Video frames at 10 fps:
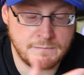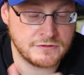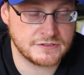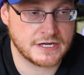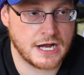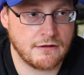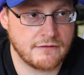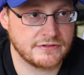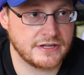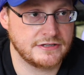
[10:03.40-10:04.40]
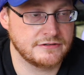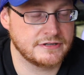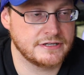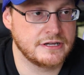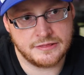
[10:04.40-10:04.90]
music, however they do
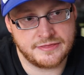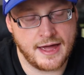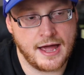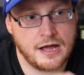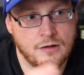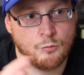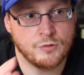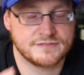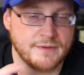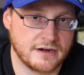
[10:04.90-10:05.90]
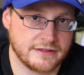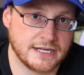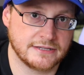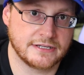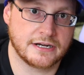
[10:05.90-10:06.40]
it. That was barely
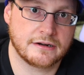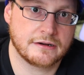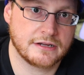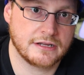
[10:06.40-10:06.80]
in there.